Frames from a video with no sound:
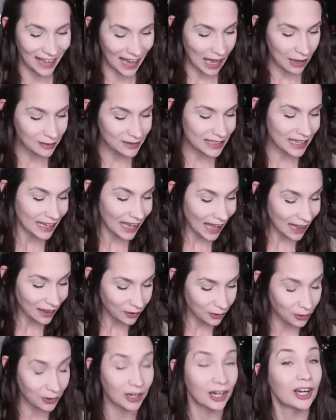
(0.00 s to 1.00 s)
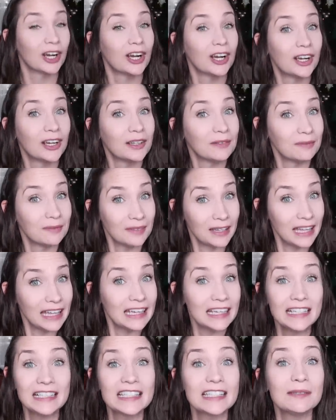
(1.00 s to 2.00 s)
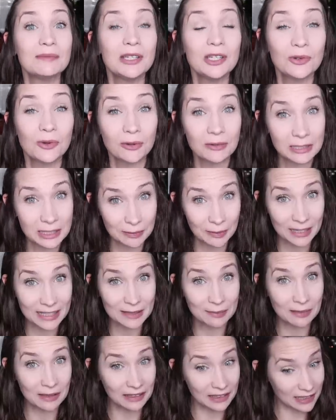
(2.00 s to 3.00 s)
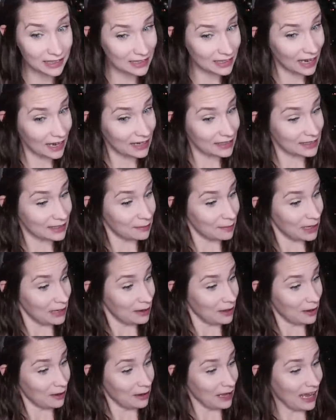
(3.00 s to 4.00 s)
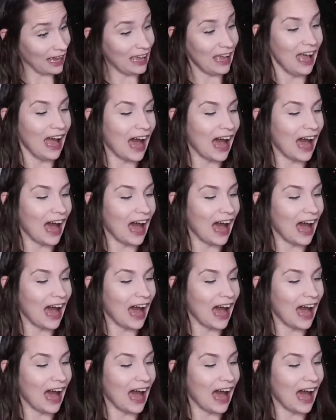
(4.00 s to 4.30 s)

I was like, Eleanor, it needs to be your responsibility to ask me, okay?